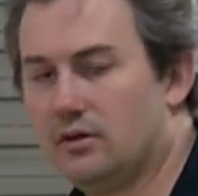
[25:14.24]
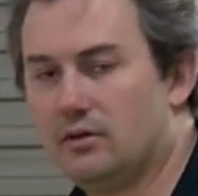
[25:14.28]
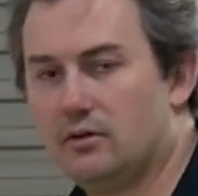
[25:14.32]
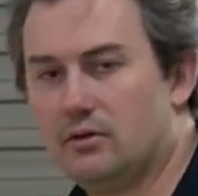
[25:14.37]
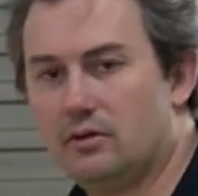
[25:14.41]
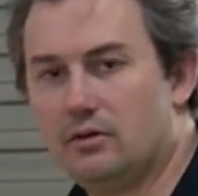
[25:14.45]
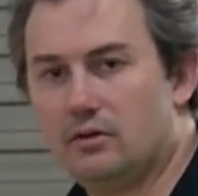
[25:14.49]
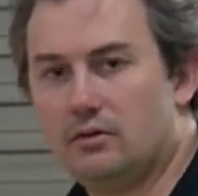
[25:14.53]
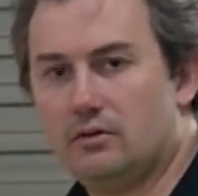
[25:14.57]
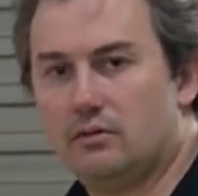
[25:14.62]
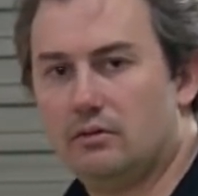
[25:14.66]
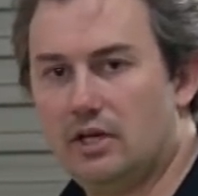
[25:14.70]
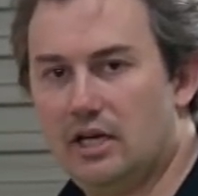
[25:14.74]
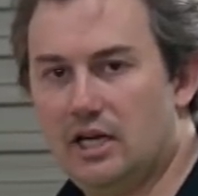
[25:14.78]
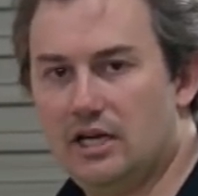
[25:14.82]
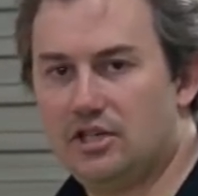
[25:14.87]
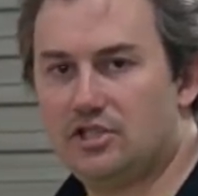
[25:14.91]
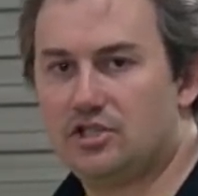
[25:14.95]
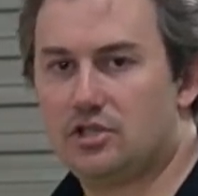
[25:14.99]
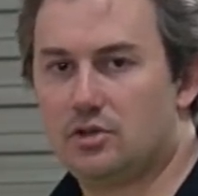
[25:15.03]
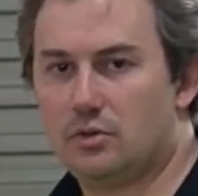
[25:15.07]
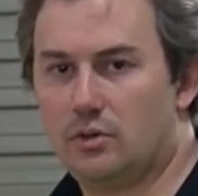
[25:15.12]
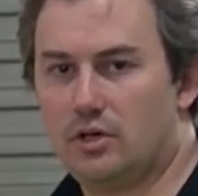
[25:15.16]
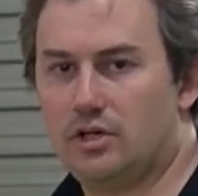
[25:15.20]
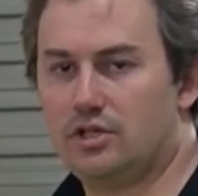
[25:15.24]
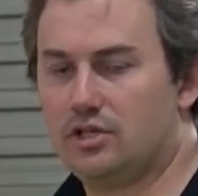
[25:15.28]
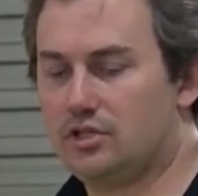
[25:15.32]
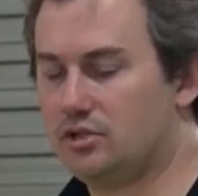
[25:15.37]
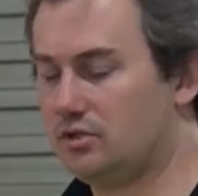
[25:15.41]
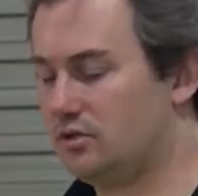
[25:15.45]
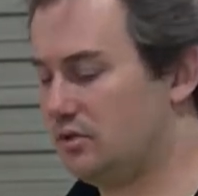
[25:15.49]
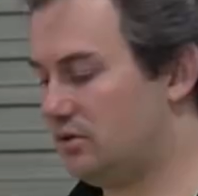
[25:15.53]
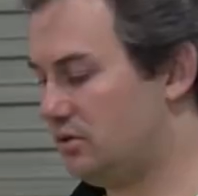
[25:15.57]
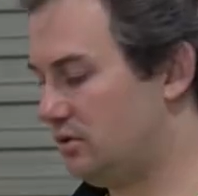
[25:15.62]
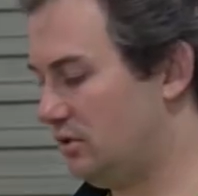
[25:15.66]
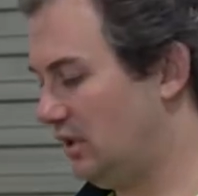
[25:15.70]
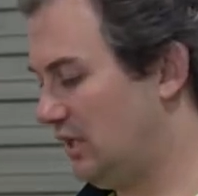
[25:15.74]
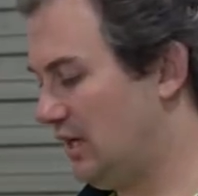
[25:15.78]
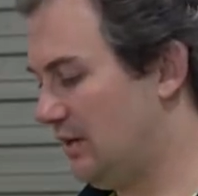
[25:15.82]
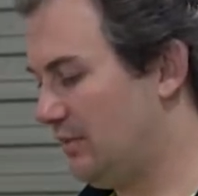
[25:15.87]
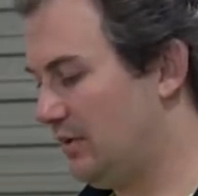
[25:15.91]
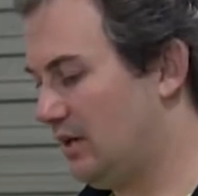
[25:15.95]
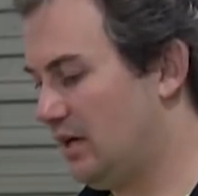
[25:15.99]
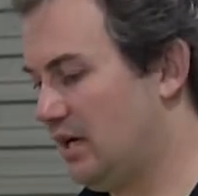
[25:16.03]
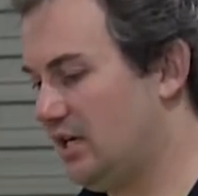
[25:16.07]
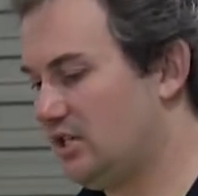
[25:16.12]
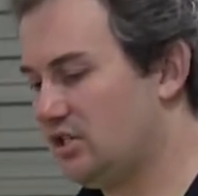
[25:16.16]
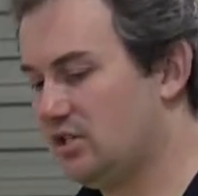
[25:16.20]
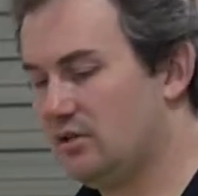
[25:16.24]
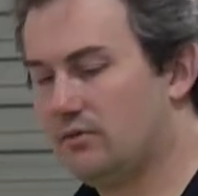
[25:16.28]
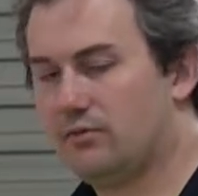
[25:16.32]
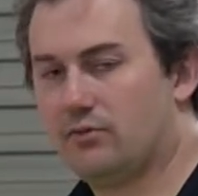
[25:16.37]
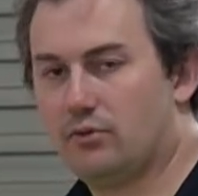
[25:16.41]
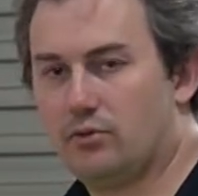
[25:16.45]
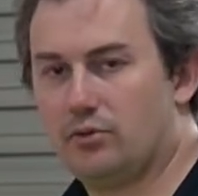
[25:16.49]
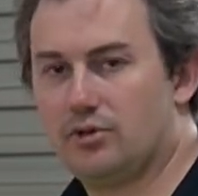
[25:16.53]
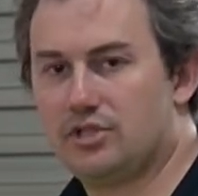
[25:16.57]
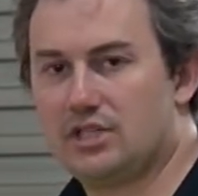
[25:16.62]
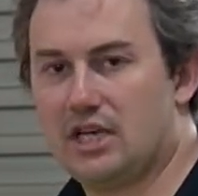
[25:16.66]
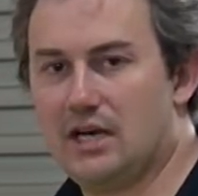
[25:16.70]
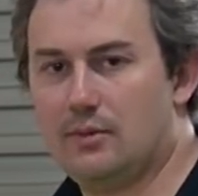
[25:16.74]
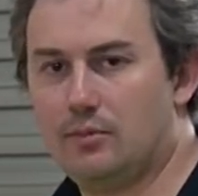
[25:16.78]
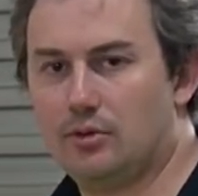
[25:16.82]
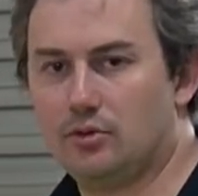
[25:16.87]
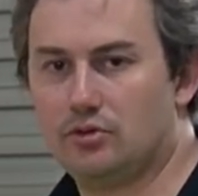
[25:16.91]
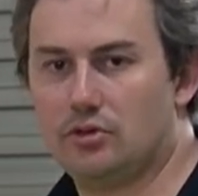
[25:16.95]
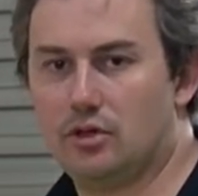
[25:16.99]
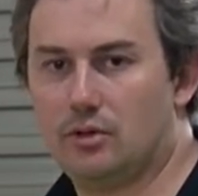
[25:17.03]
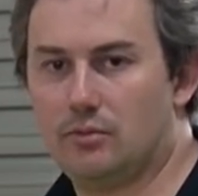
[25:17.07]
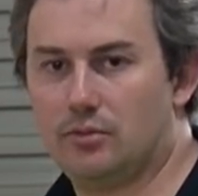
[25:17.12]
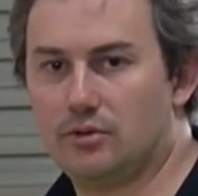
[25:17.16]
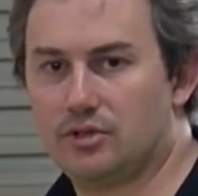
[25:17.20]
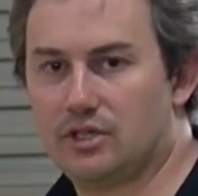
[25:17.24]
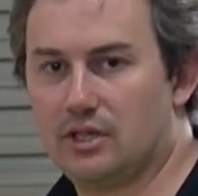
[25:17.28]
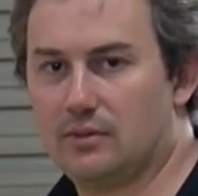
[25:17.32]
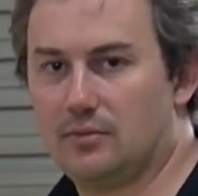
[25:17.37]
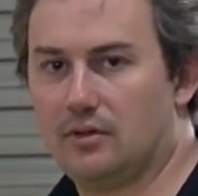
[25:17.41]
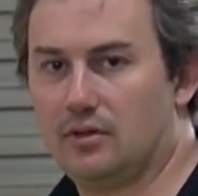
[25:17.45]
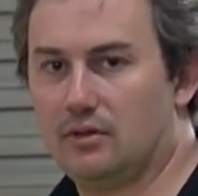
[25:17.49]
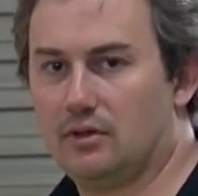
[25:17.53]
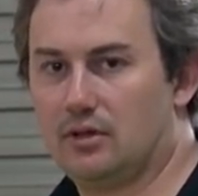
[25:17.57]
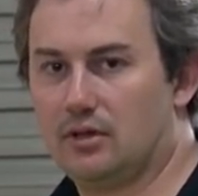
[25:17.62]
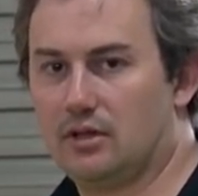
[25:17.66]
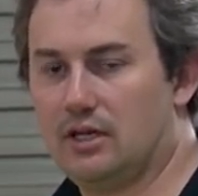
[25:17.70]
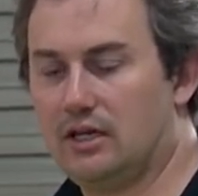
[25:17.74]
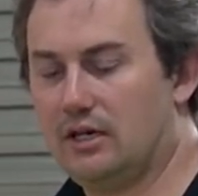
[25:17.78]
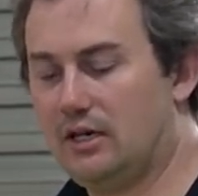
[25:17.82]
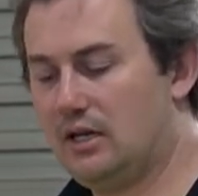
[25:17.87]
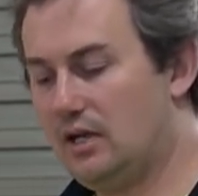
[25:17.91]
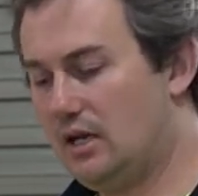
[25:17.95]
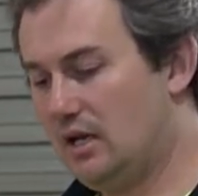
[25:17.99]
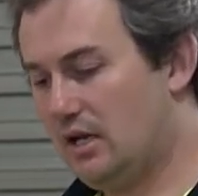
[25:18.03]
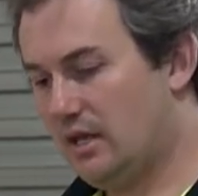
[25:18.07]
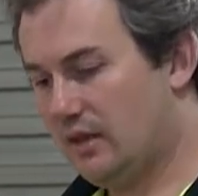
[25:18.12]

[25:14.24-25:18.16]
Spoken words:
a edge-to-edge lamination for a tabletop or something like that.